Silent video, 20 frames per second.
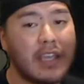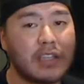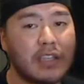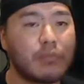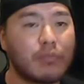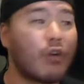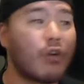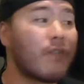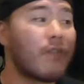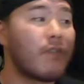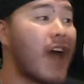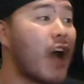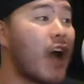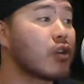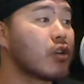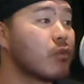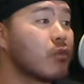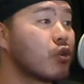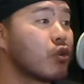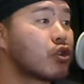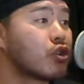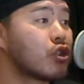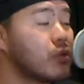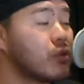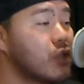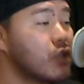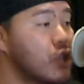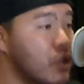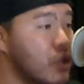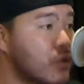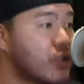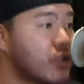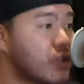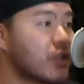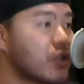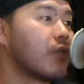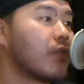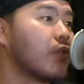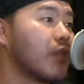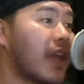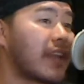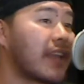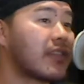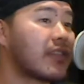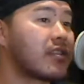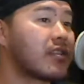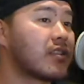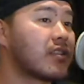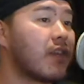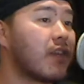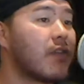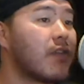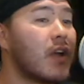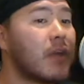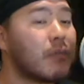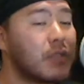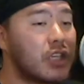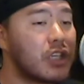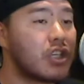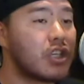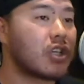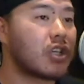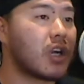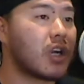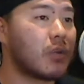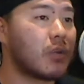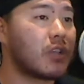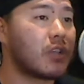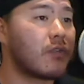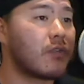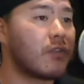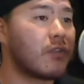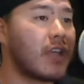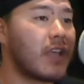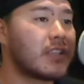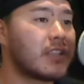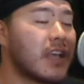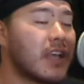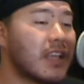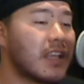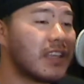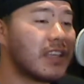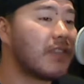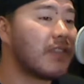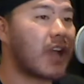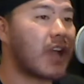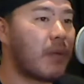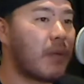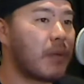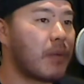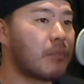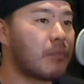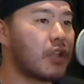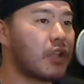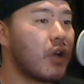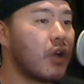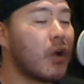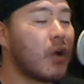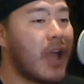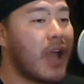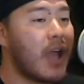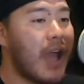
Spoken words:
it's more valuable to you. So if you like this stuff, please share it with your friends, leave a comment below.